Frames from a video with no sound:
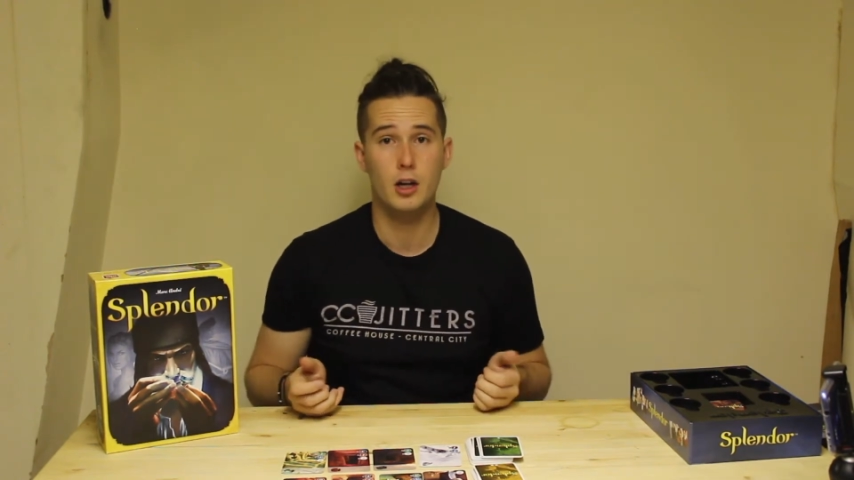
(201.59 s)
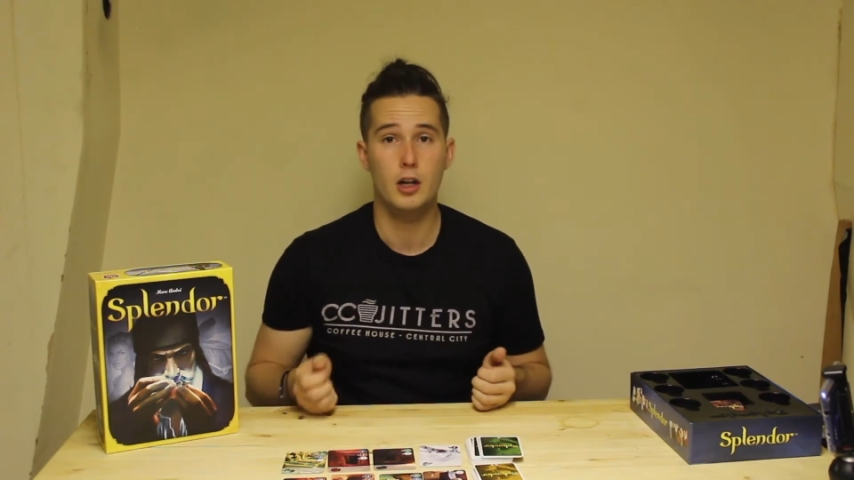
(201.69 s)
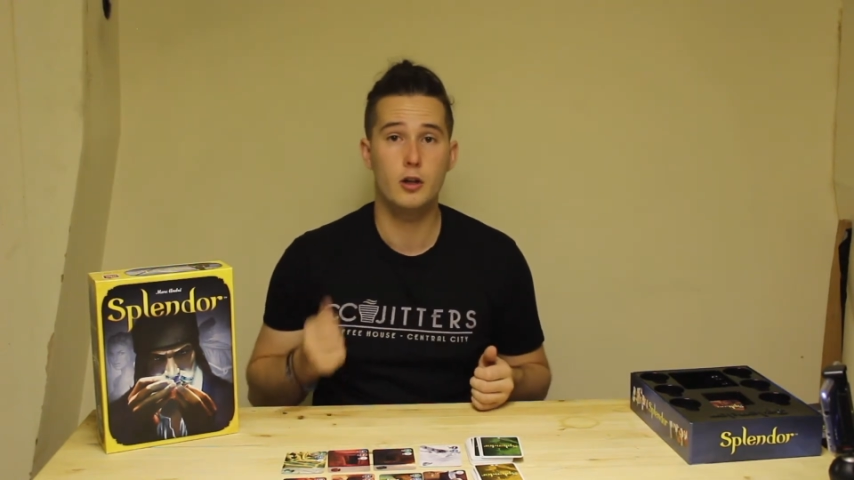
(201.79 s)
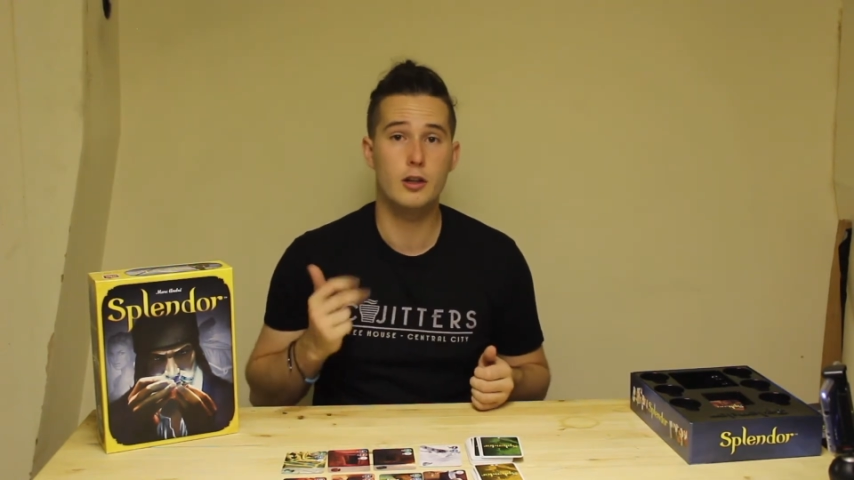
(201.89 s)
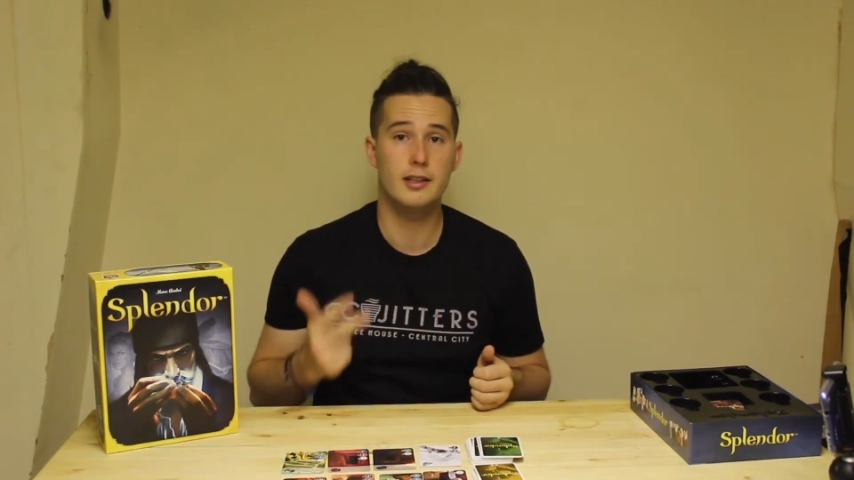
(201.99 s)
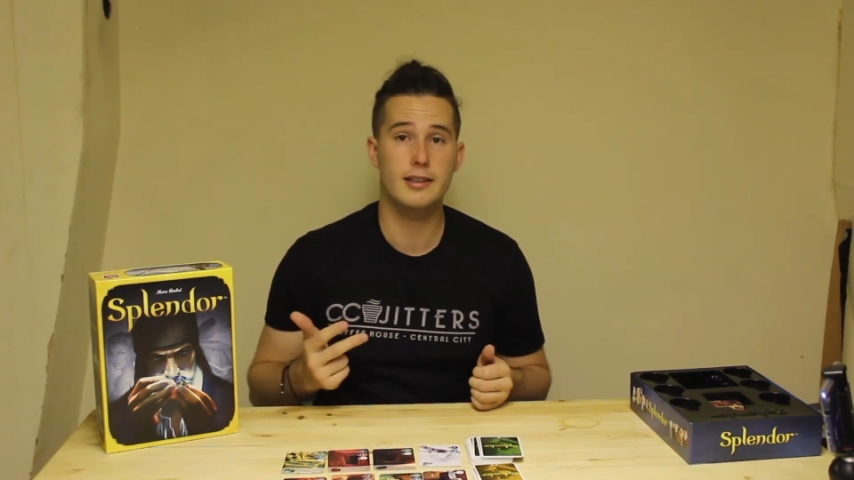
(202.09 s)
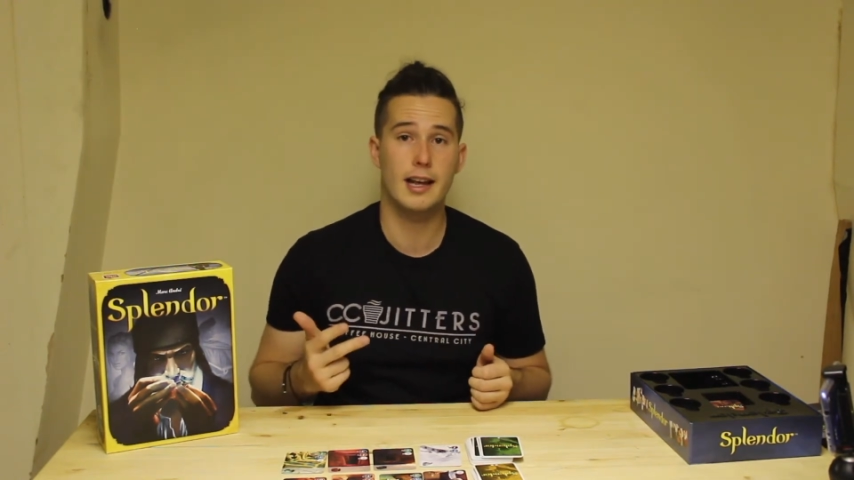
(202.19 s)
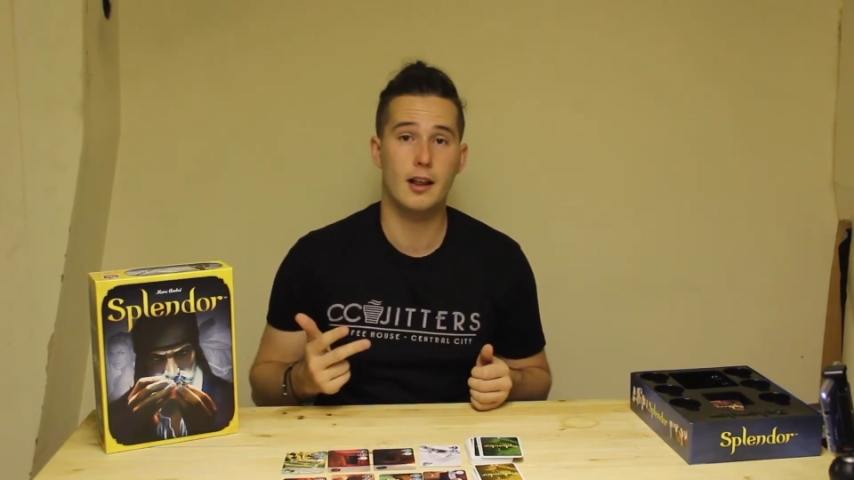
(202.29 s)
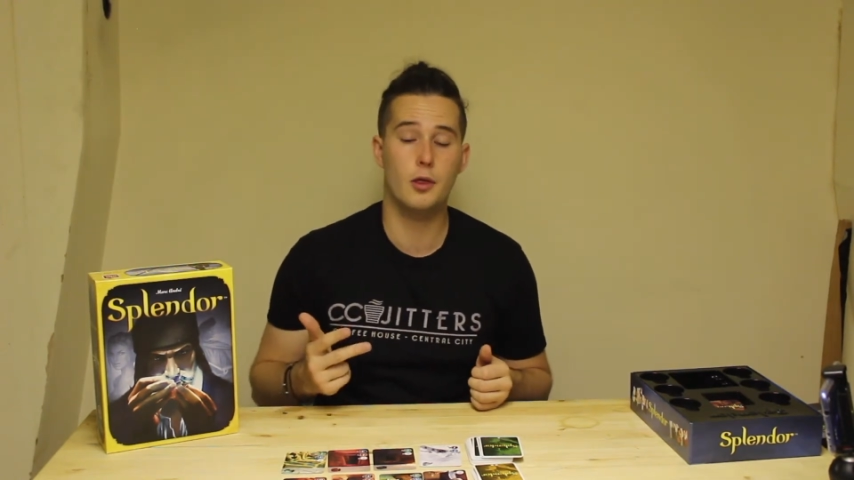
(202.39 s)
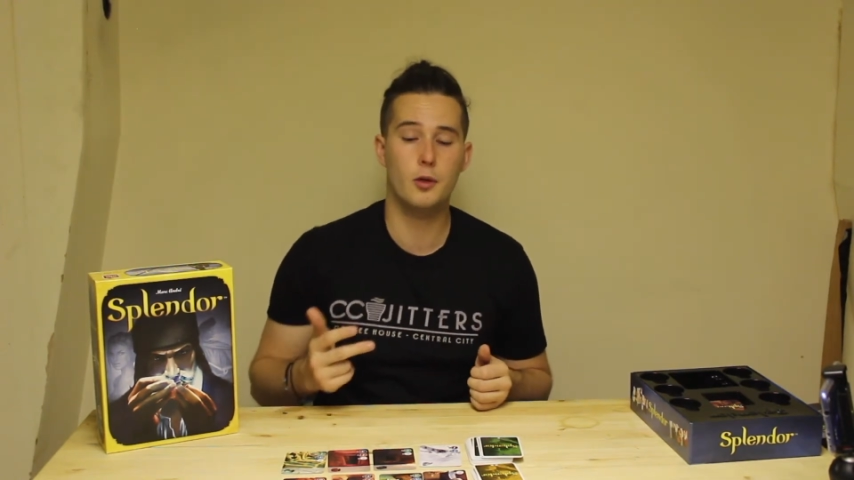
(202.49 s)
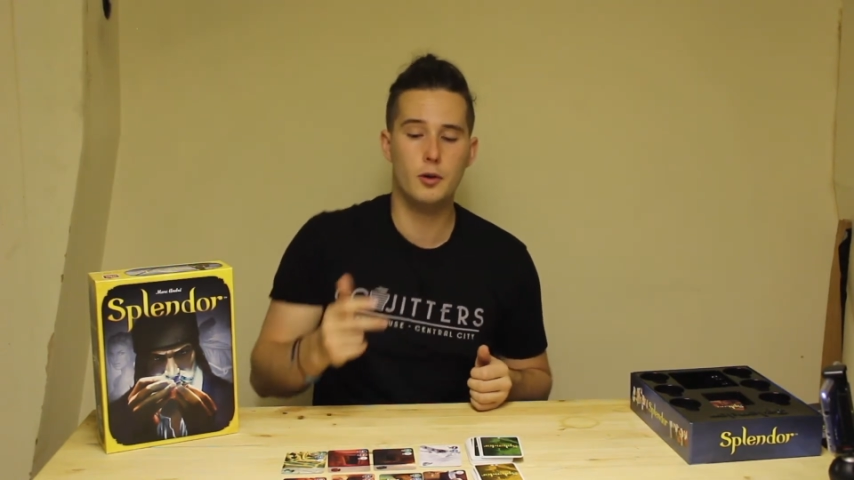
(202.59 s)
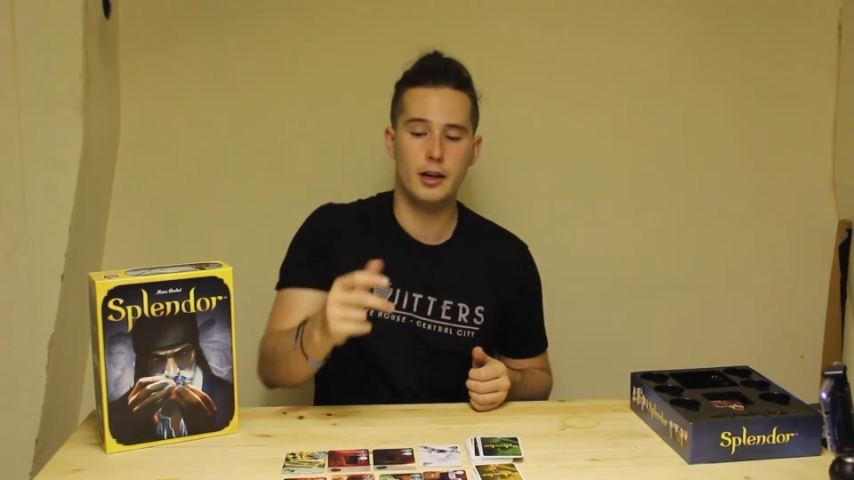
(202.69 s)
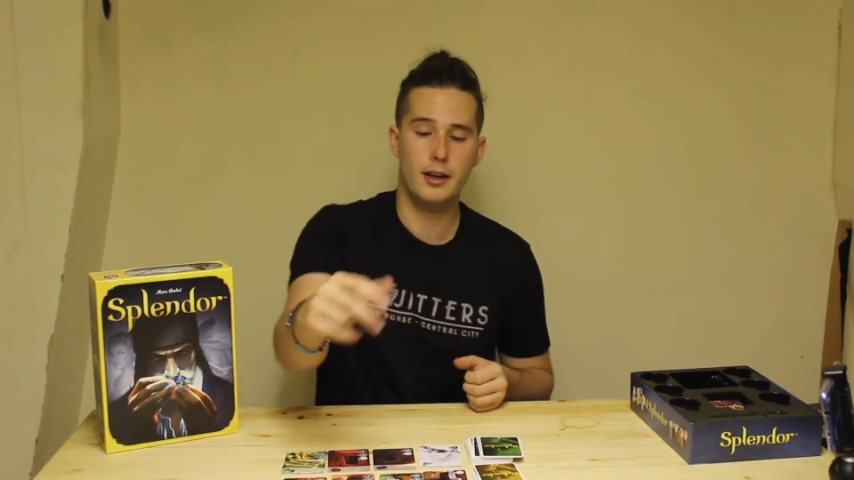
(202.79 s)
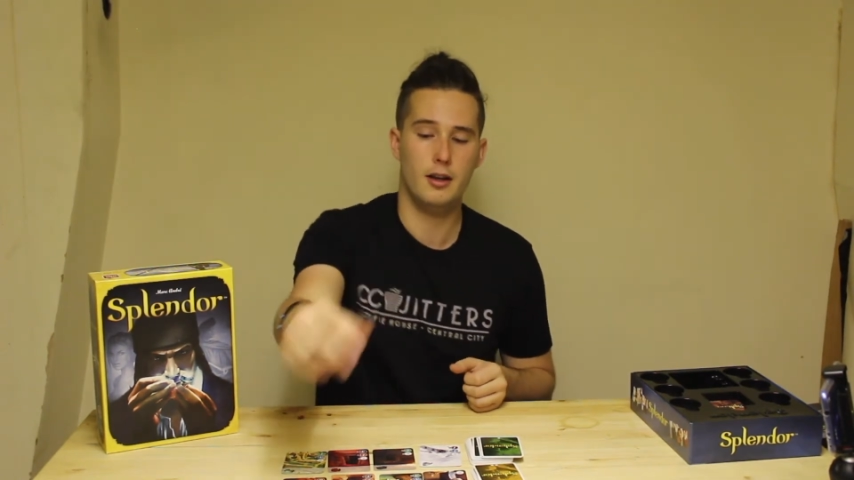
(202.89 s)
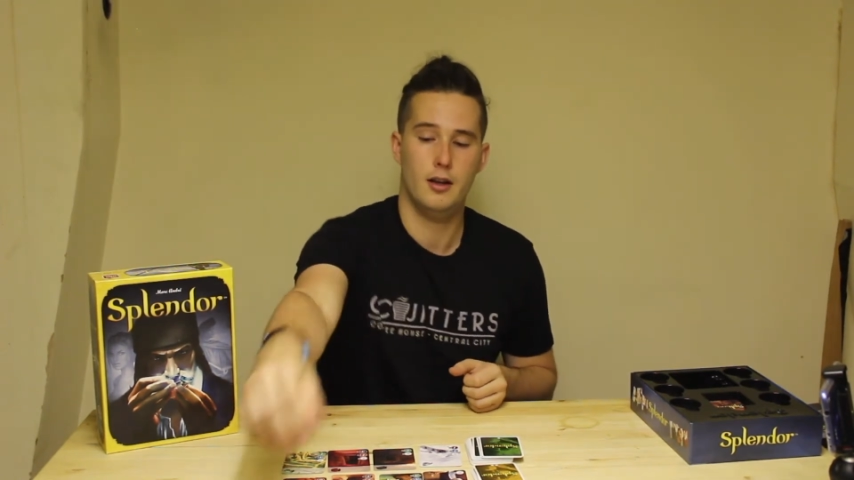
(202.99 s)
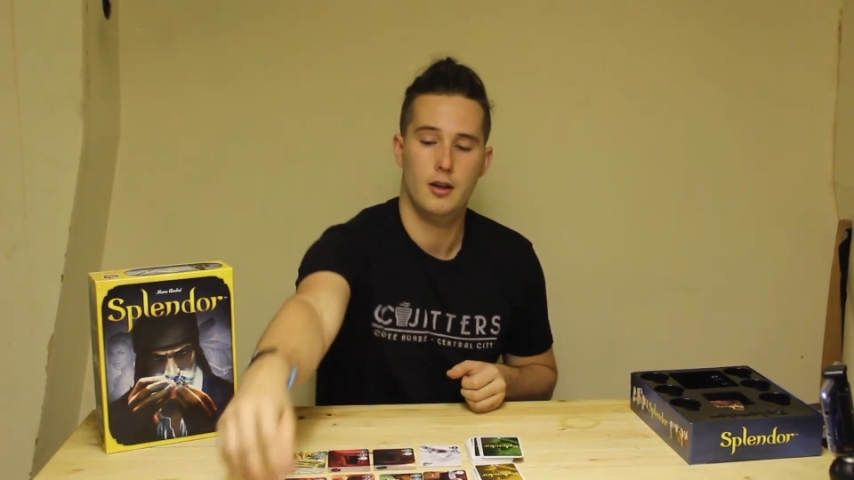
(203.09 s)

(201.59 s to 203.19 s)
you can take 3